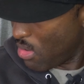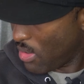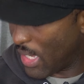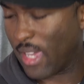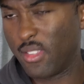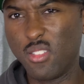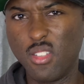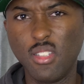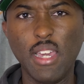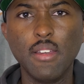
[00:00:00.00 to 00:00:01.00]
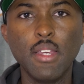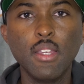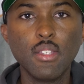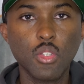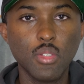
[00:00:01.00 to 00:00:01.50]
Yeah, yeah.
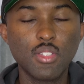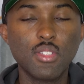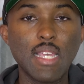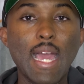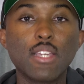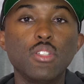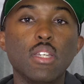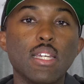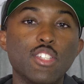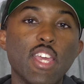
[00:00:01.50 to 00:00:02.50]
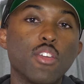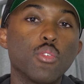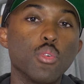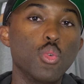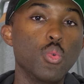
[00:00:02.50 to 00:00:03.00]
So this is actually a
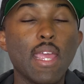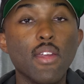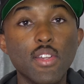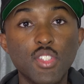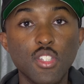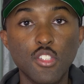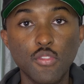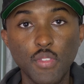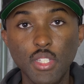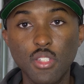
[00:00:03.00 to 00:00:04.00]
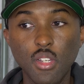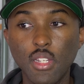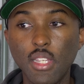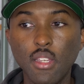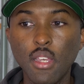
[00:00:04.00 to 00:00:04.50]
J.Crew Heritage Fleece
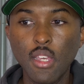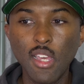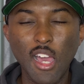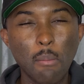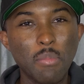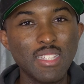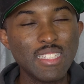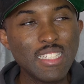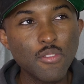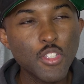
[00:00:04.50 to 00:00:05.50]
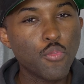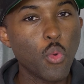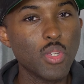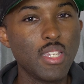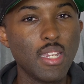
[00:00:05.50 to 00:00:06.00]
hoodie. I believe it's
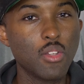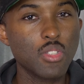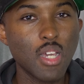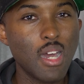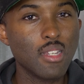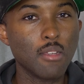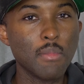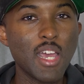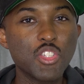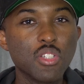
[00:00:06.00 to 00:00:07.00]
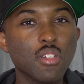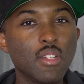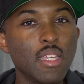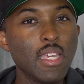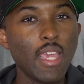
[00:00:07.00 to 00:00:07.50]
14-ounce cotton, I'm not sure.
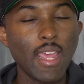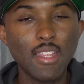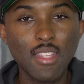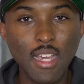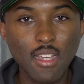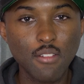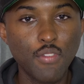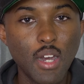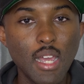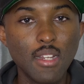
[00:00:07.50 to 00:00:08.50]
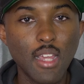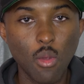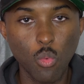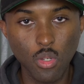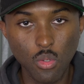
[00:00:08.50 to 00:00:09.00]
Anything I can find, I
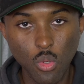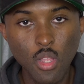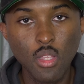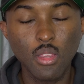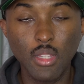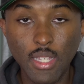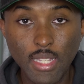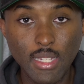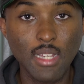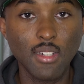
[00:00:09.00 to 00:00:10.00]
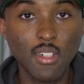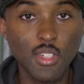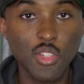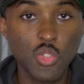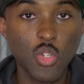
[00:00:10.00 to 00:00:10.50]
will link it down in the
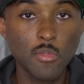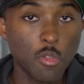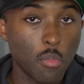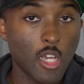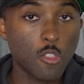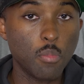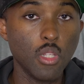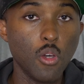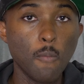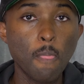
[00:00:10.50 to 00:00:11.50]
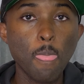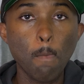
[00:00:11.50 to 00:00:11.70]
description box below.